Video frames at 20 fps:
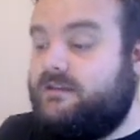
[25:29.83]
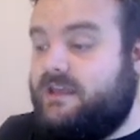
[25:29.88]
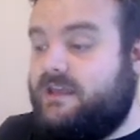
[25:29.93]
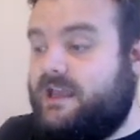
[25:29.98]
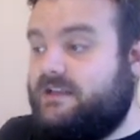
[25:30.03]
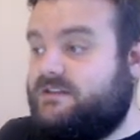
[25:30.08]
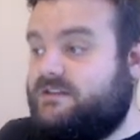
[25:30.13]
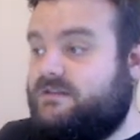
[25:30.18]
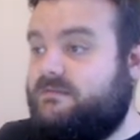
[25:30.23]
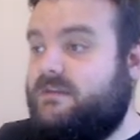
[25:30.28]

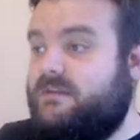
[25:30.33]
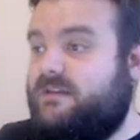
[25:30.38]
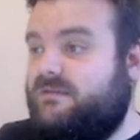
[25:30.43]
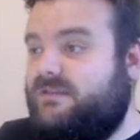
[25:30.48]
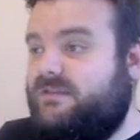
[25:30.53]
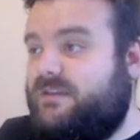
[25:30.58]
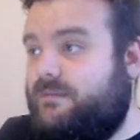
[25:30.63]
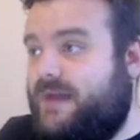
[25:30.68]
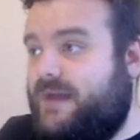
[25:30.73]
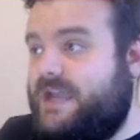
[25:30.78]
It's
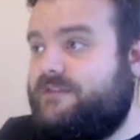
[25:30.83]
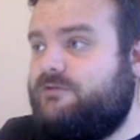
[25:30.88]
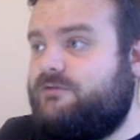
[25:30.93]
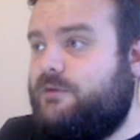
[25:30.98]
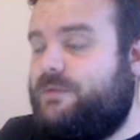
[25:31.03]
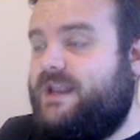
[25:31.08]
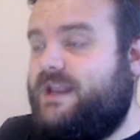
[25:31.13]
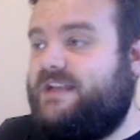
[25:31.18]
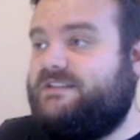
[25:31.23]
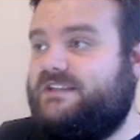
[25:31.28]
the
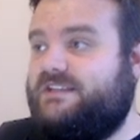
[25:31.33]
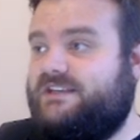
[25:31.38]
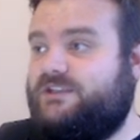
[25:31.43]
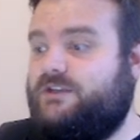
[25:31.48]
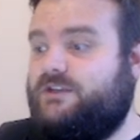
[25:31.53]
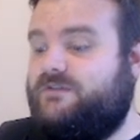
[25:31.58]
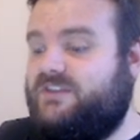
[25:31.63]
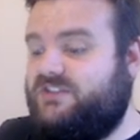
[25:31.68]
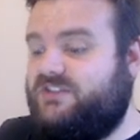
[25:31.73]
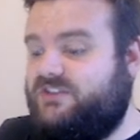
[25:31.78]
microplastic
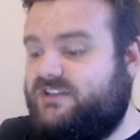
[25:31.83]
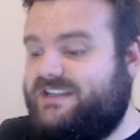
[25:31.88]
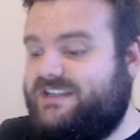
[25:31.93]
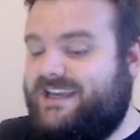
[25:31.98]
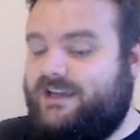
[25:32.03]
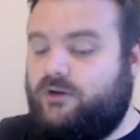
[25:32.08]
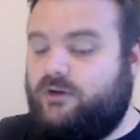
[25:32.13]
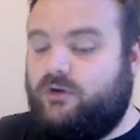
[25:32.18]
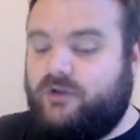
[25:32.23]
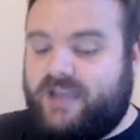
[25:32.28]
stuff is just
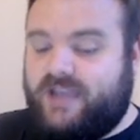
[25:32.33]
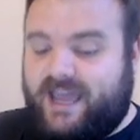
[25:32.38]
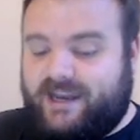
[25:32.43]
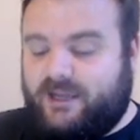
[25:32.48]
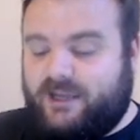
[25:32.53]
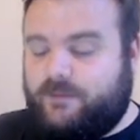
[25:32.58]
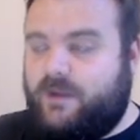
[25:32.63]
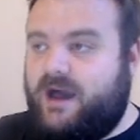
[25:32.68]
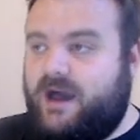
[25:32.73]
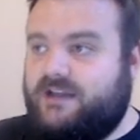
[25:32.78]
like an
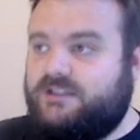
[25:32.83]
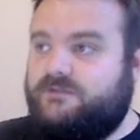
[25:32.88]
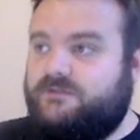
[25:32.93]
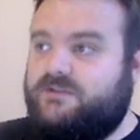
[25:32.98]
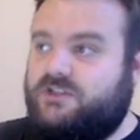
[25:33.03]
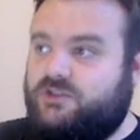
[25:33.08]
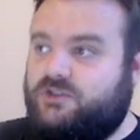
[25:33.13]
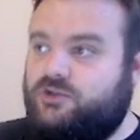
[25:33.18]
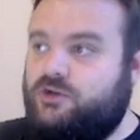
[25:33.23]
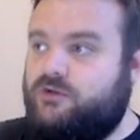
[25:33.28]
organic part of
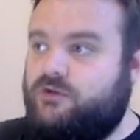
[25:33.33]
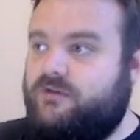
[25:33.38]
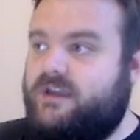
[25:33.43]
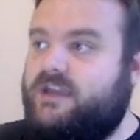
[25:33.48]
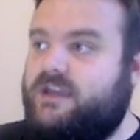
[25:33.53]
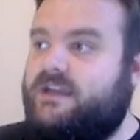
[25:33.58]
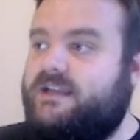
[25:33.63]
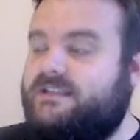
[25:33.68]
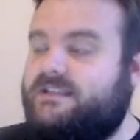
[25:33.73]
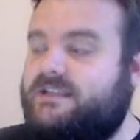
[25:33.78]
the
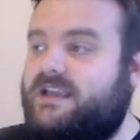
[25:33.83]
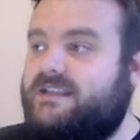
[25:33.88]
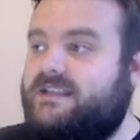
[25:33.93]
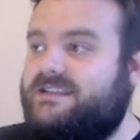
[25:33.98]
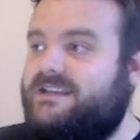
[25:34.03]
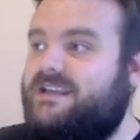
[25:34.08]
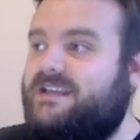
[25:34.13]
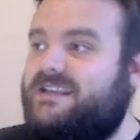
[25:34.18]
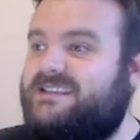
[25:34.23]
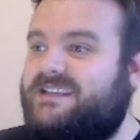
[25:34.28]
story, and it's it's
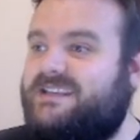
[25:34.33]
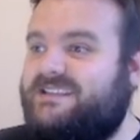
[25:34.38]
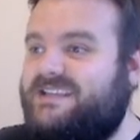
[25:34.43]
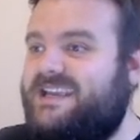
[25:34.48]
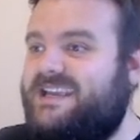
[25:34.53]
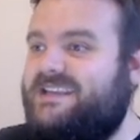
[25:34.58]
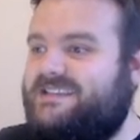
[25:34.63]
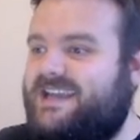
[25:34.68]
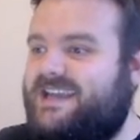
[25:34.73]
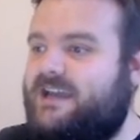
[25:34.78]
a, it's a
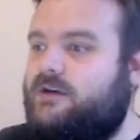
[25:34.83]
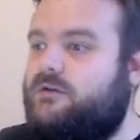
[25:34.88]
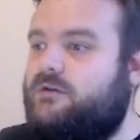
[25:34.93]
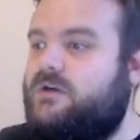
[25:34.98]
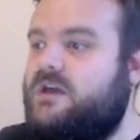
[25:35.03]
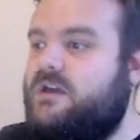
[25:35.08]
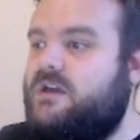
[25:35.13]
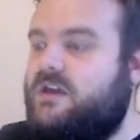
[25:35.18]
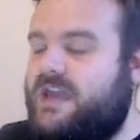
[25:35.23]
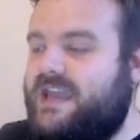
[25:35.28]
detail.
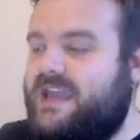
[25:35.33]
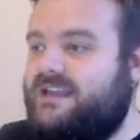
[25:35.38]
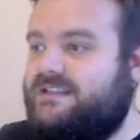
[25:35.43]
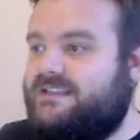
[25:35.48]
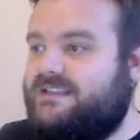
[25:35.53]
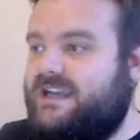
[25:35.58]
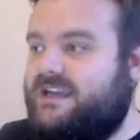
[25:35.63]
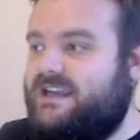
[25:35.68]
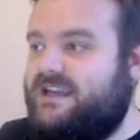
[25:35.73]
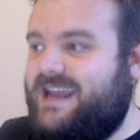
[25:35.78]

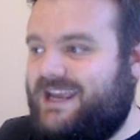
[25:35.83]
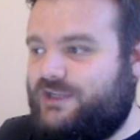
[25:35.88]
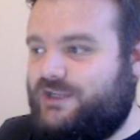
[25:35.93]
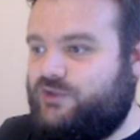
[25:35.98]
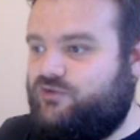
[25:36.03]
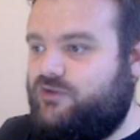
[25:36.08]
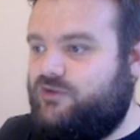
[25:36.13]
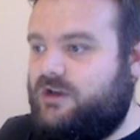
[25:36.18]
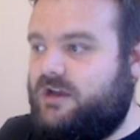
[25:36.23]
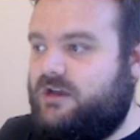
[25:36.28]
It's like an
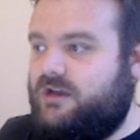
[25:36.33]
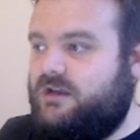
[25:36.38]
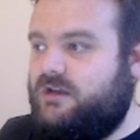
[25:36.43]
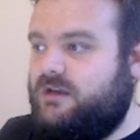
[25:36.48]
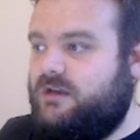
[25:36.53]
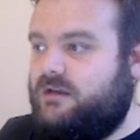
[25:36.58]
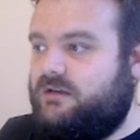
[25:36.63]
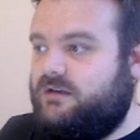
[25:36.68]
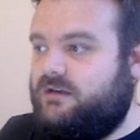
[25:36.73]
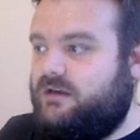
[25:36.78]
extra
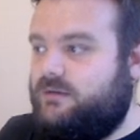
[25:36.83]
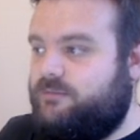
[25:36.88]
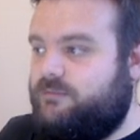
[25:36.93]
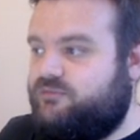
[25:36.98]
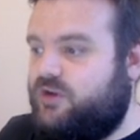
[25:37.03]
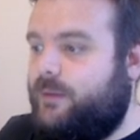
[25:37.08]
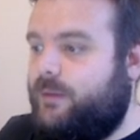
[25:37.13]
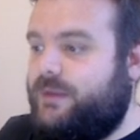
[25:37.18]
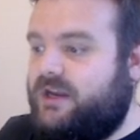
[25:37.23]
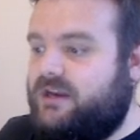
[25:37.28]

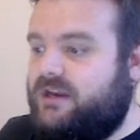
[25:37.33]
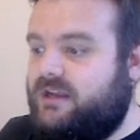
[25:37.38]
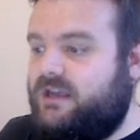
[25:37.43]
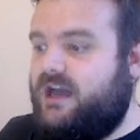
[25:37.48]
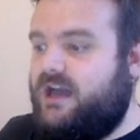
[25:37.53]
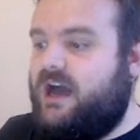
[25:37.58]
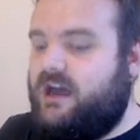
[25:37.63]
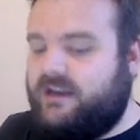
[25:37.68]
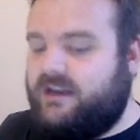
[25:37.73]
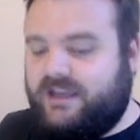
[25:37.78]
prominent
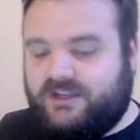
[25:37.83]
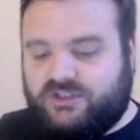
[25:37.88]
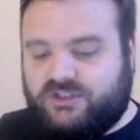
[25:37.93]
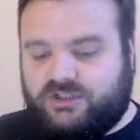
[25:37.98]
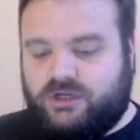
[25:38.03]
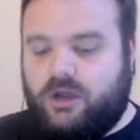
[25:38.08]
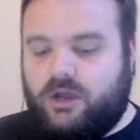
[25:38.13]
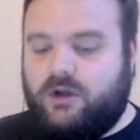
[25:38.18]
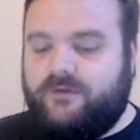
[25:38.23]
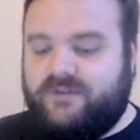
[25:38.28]

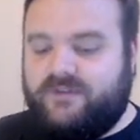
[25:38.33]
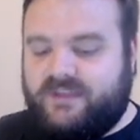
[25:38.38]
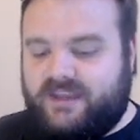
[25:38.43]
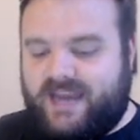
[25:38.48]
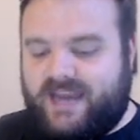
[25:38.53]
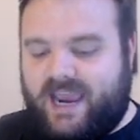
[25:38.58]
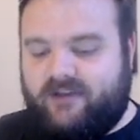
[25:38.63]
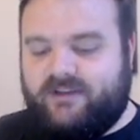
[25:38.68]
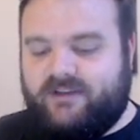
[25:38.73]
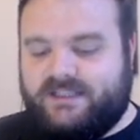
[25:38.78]
garnish over the
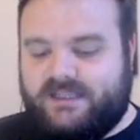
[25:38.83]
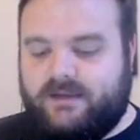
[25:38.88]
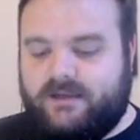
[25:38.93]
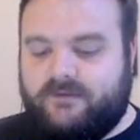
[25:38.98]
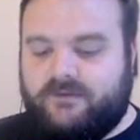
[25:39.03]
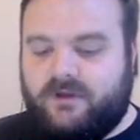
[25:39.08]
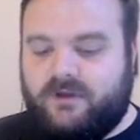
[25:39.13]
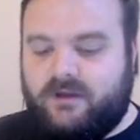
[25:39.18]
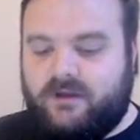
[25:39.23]
narrative.